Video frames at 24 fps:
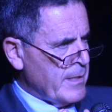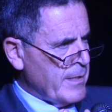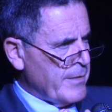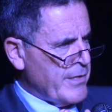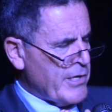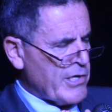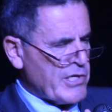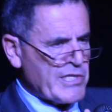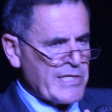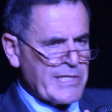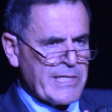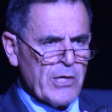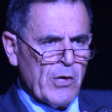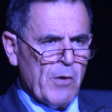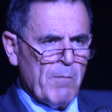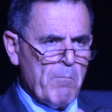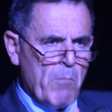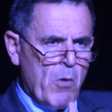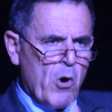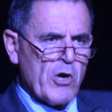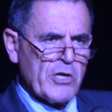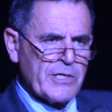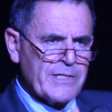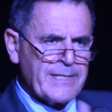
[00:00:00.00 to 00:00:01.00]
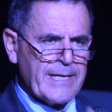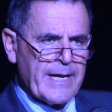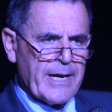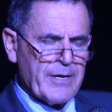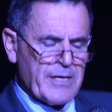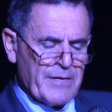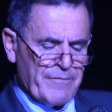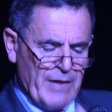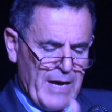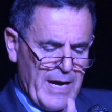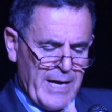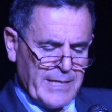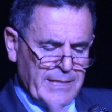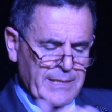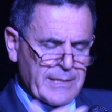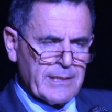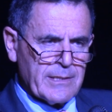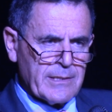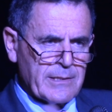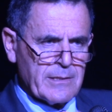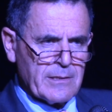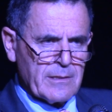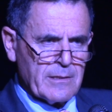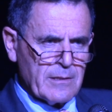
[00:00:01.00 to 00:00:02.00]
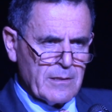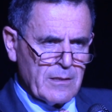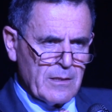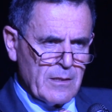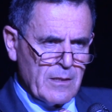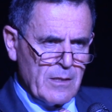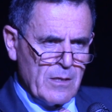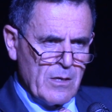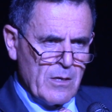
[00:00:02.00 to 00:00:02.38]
they're still more scared of ISIS,